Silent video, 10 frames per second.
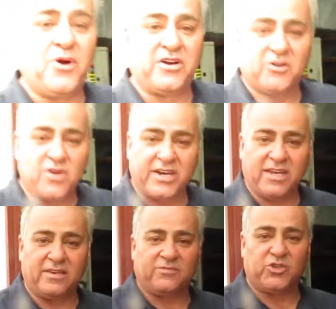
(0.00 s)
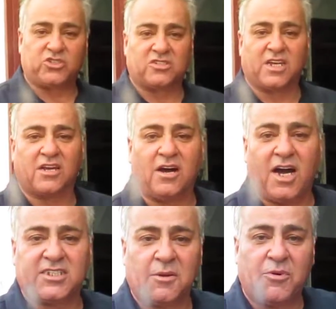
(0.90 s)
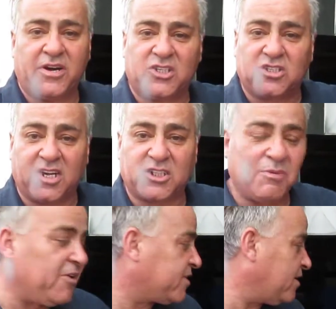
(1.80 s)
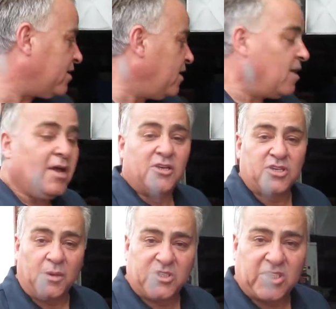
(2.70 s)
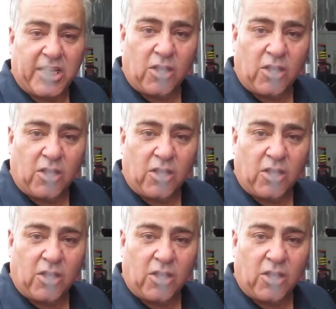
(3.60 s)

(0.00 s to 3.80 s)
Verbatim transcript: burner running, which is going to cause the burner to start smoking. So I'm just going